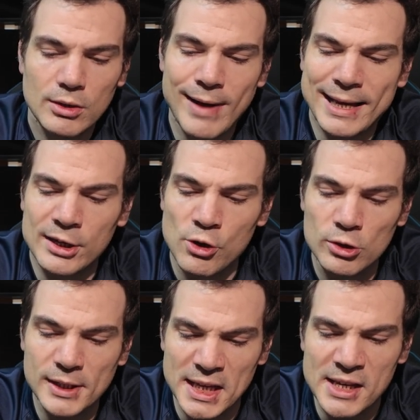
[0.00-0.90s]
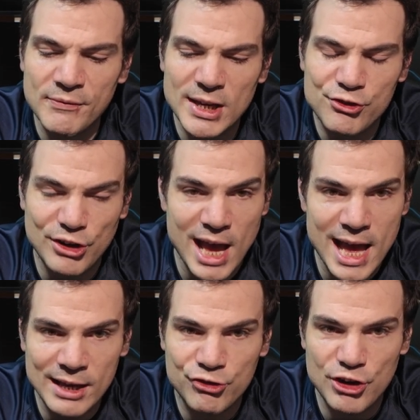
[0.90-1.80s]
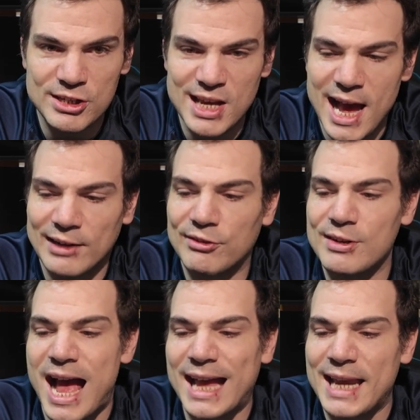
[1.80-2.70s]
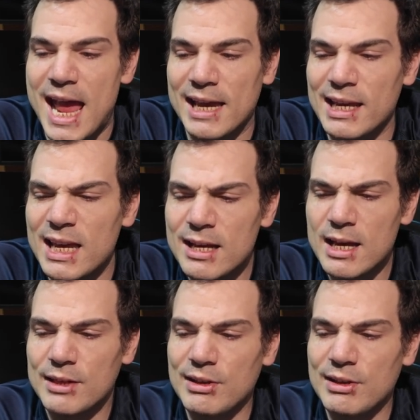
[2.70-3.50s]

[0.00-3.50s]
EVGA GTX 980.